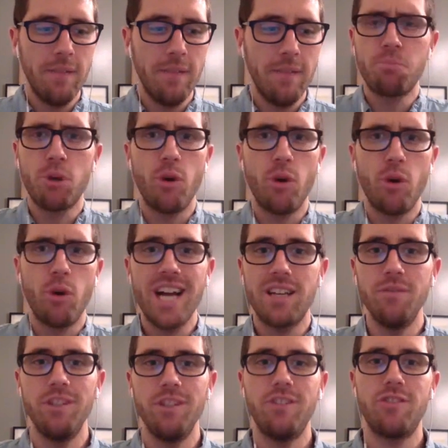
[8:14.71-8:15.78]
just
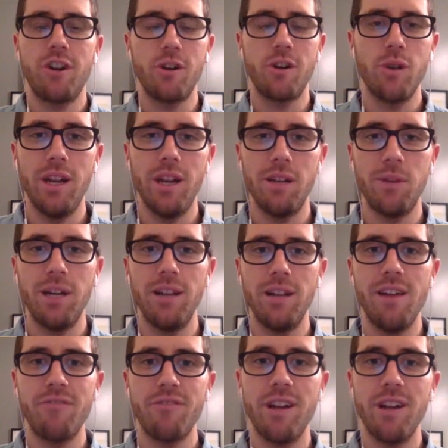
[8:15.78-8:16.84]
proactively start creating in my
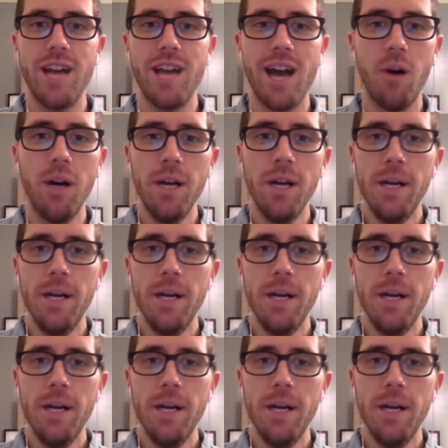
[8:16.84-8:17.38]
life right now?